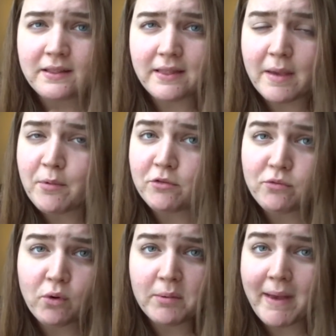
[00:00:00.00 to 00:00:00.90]
label
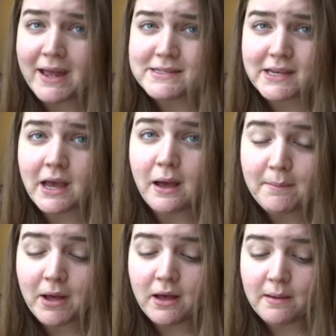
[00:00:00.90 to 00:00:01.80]
format to
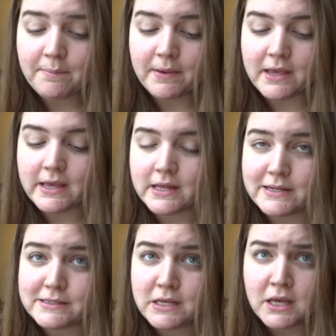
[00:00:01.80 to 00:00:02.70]
come up,
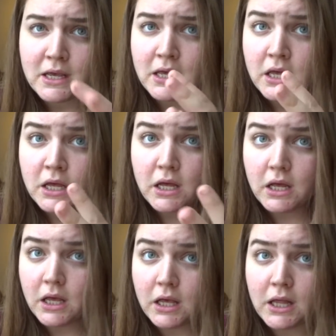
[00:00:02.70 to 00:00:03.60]
and
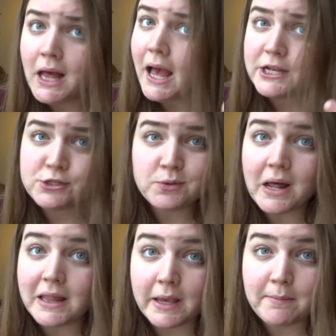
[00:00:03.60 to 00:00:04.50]
I do
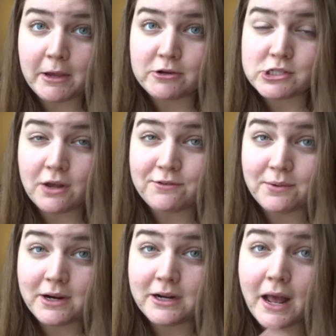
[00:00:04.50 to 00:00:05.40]
not like Microsoft
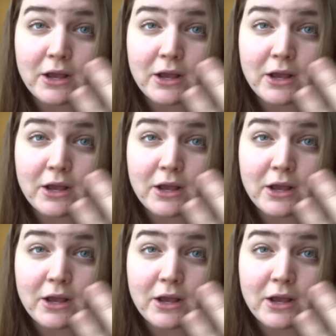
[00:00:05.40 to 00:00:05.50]
Word.